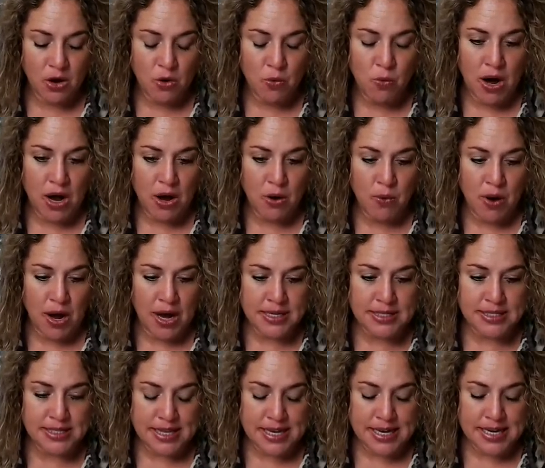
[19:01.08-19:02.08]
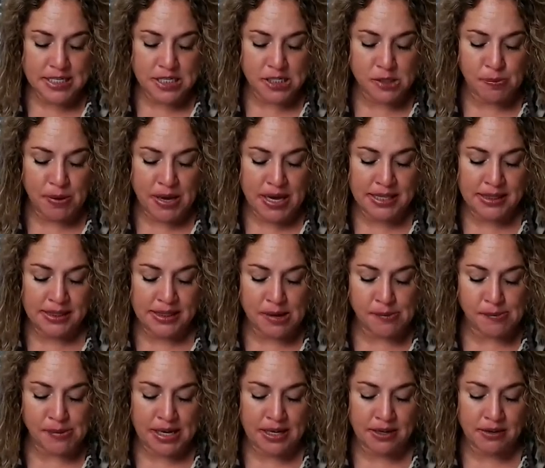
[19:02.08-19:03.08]
What was the speed
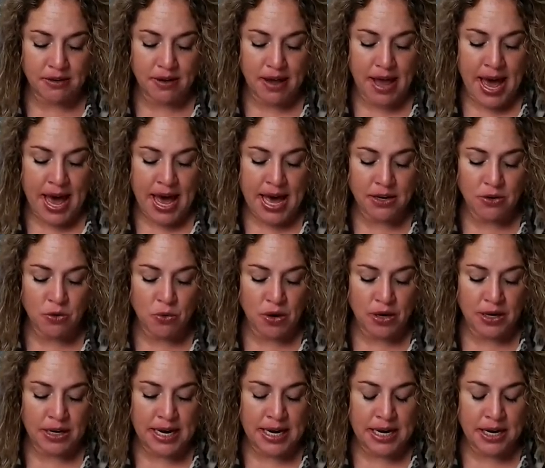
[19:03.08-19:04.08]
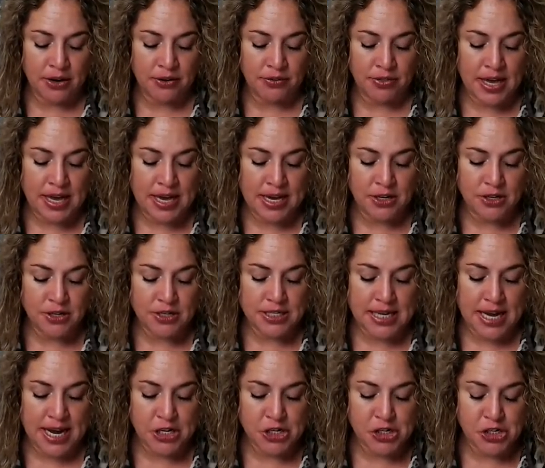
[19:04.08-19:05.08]
limit at or near the
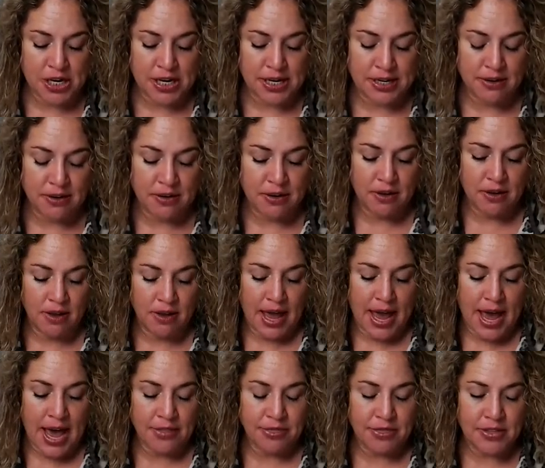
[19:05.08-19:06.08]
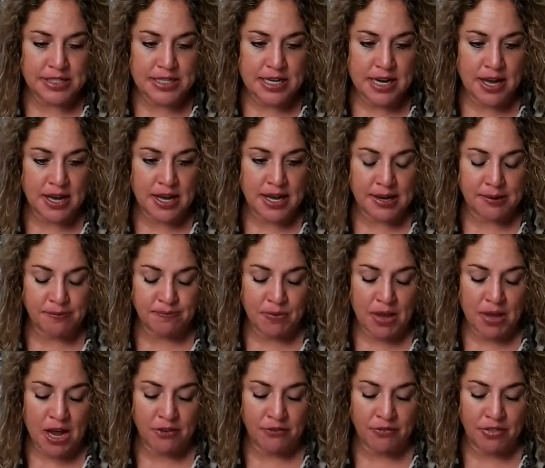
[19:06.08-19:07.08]
intersection at the time
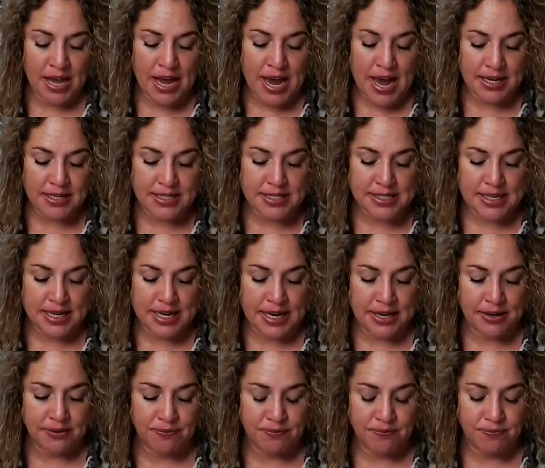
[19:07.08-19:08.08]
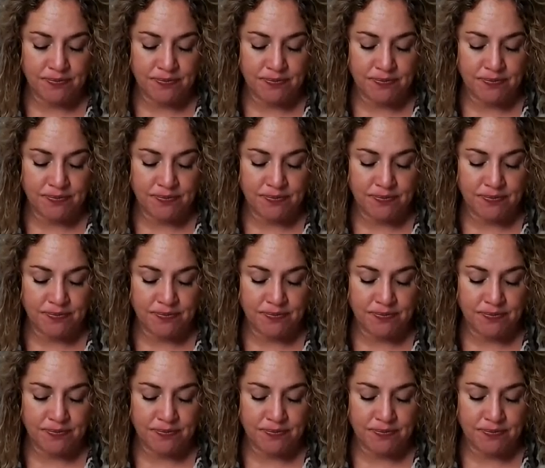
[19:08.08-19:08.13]
of the accident.